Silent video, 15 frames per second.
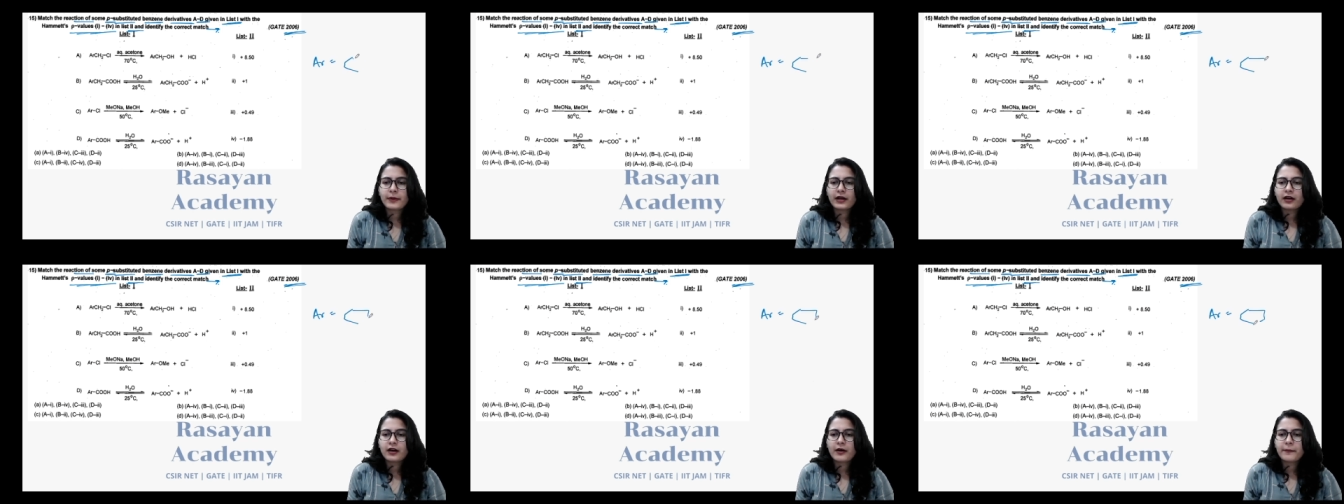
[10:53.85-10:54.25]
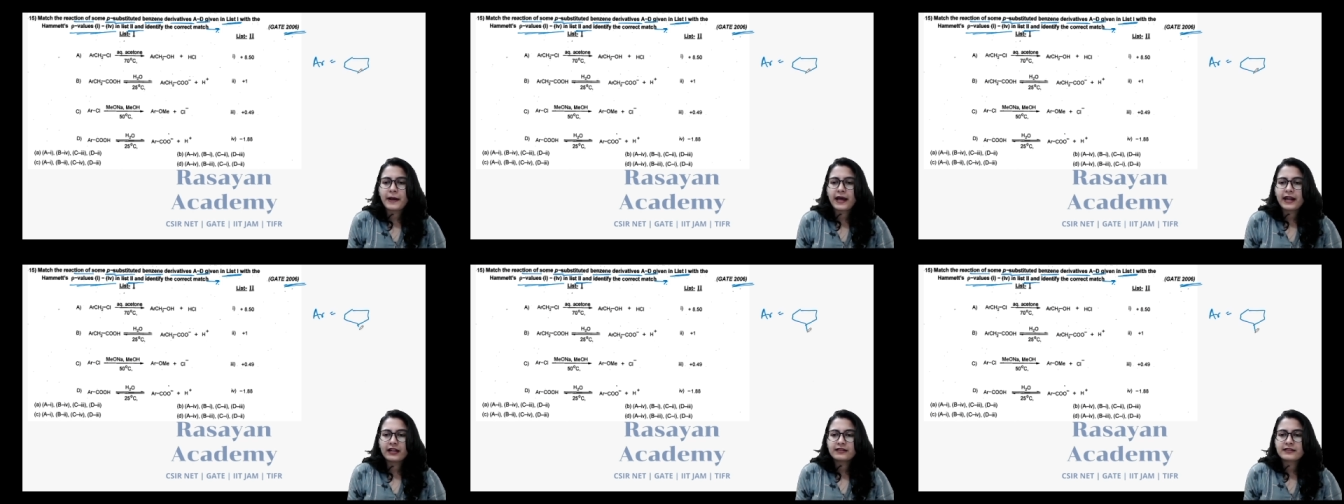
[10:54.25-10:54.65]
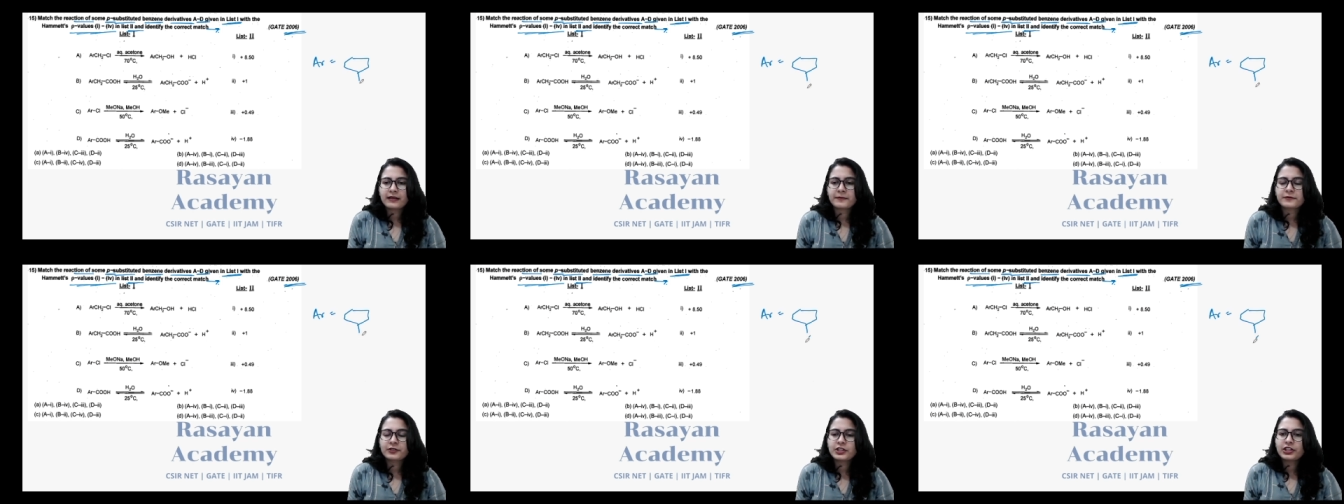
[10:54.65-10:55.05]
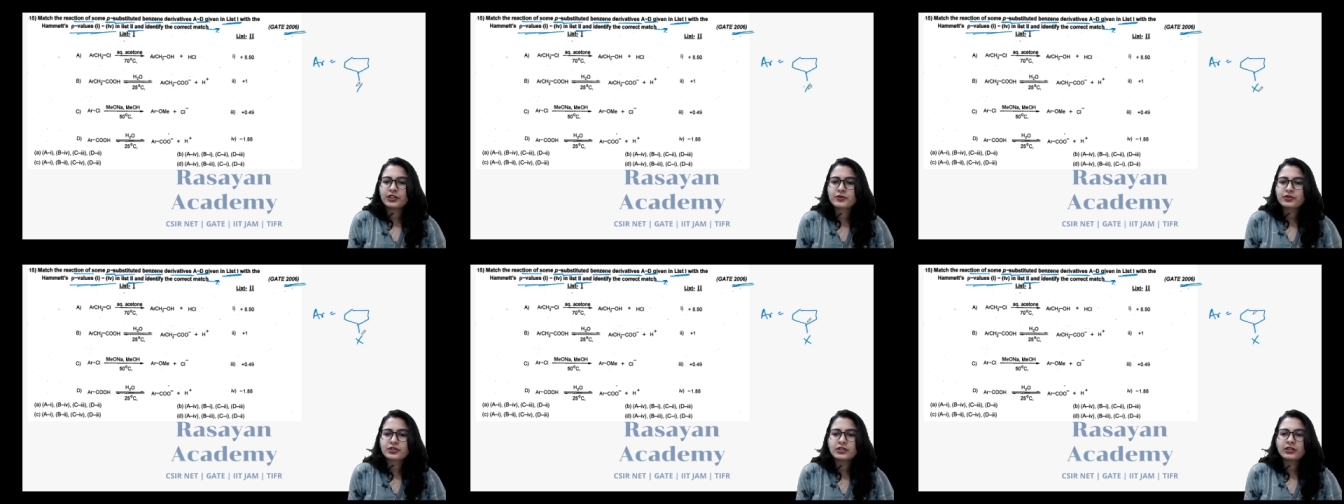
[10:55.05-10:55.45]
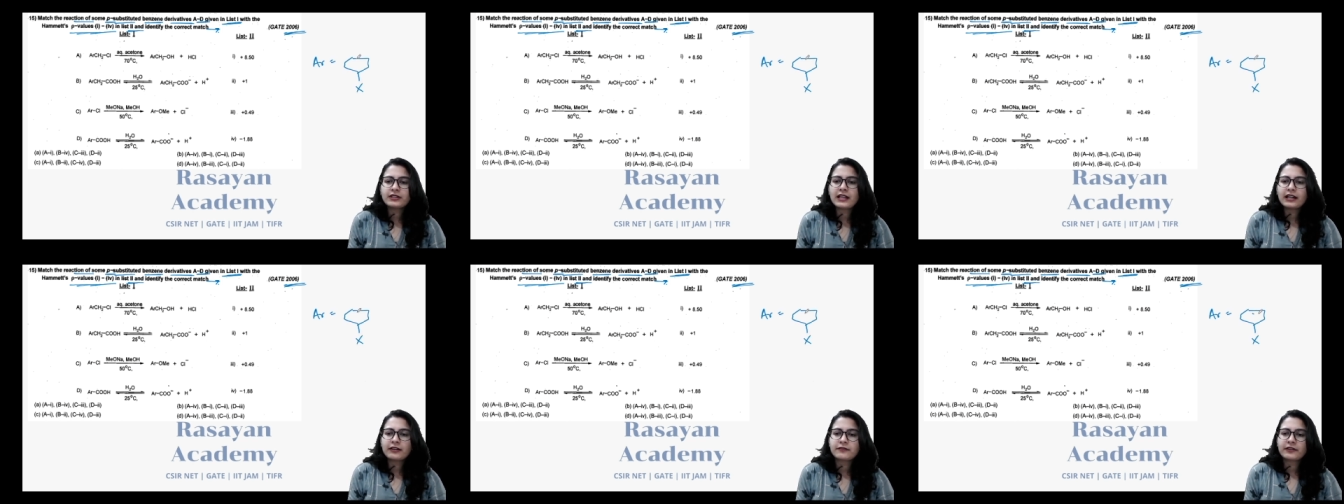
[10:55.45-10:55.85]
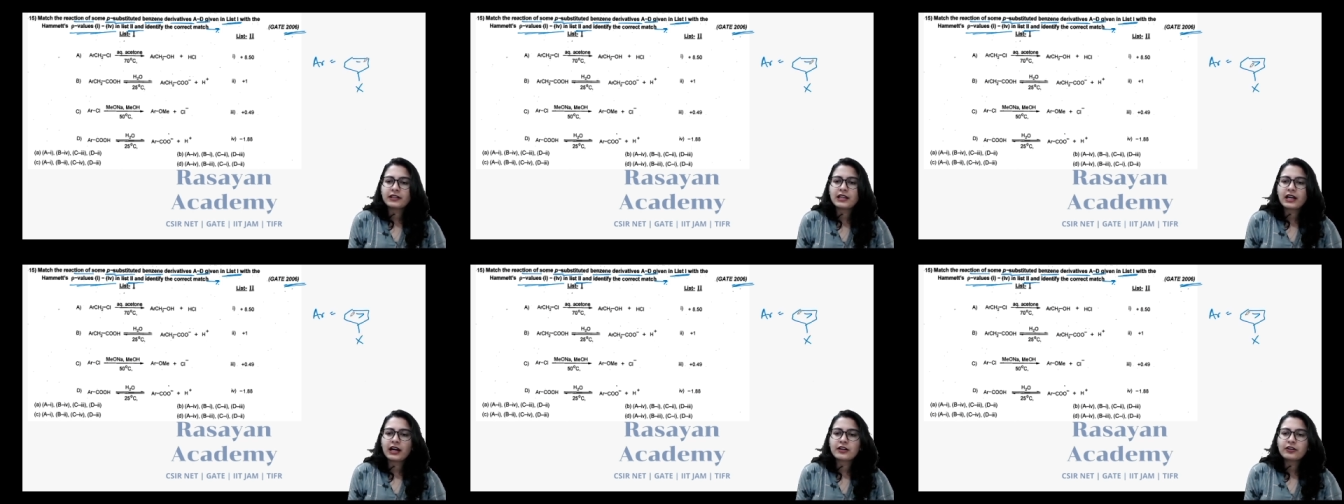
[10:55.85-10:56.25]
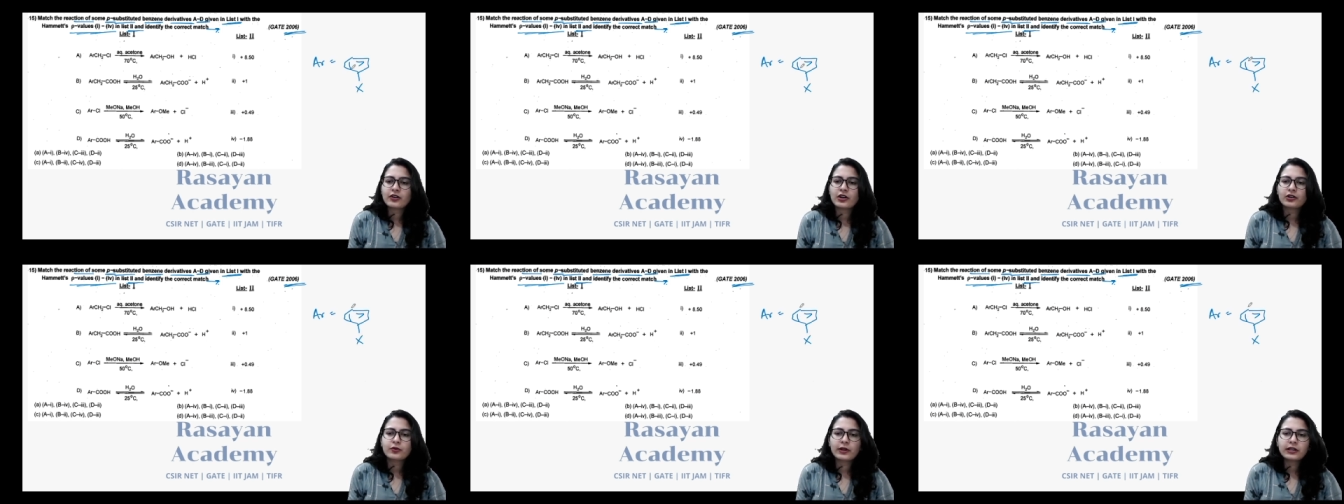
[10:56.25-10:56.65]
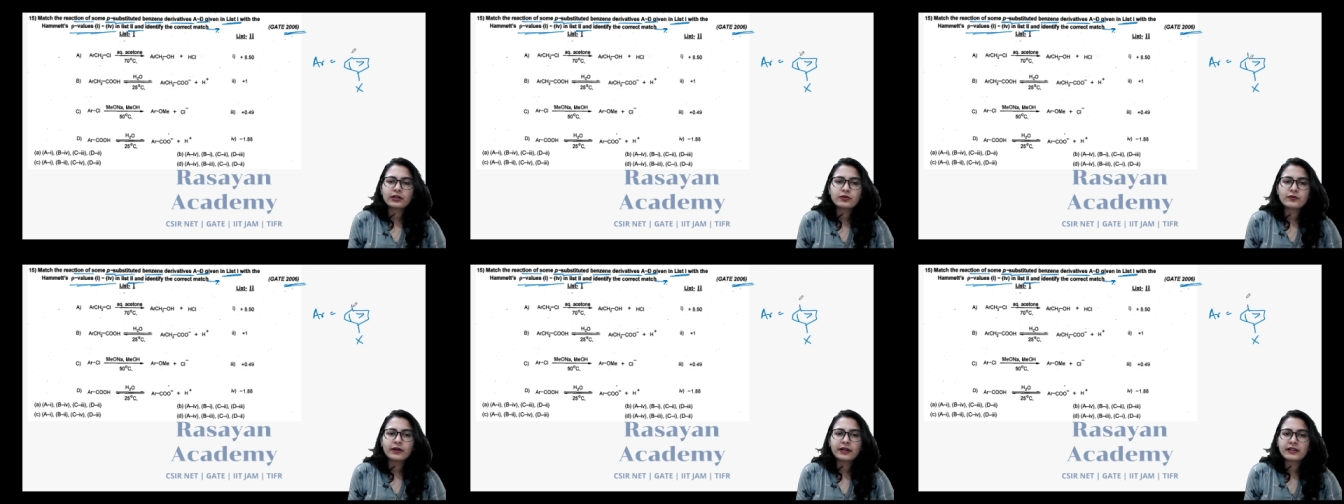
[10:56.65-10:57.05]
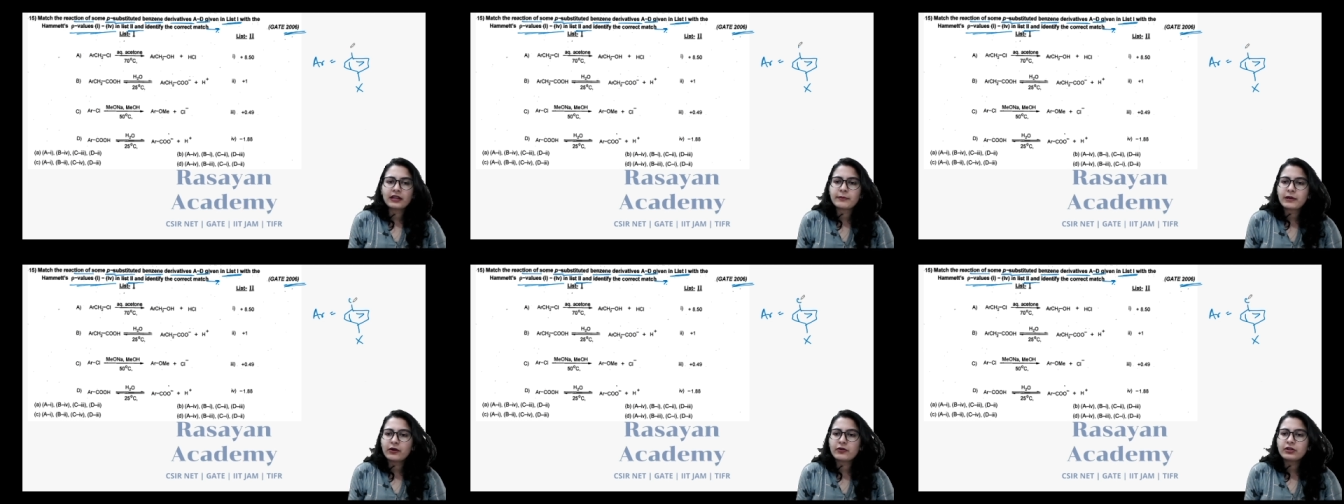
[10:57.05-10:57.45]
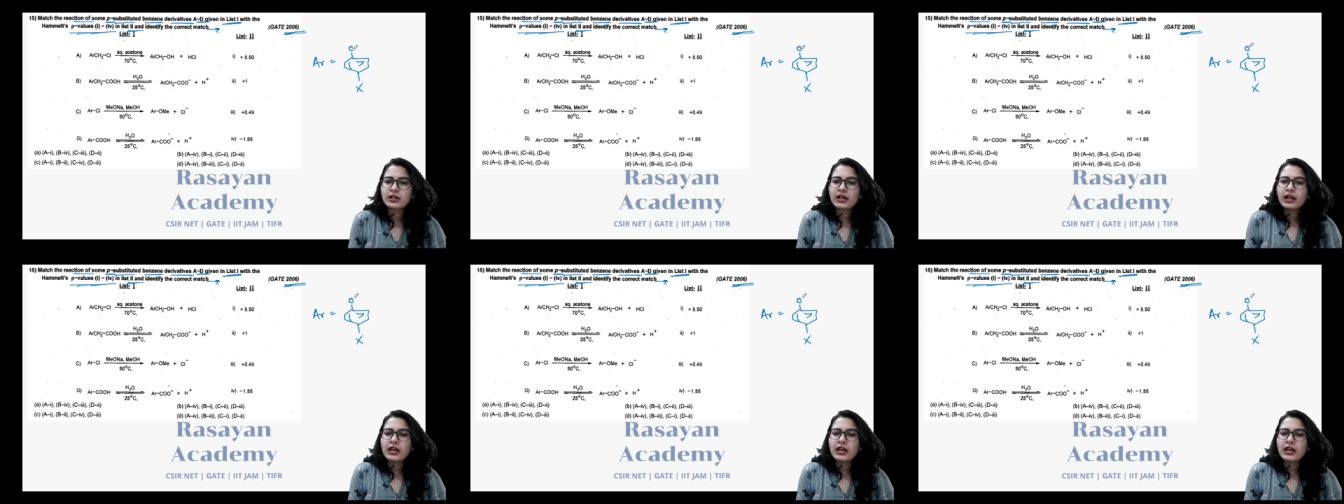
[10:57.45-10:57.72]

uh, para substitution that we are not going to worry about.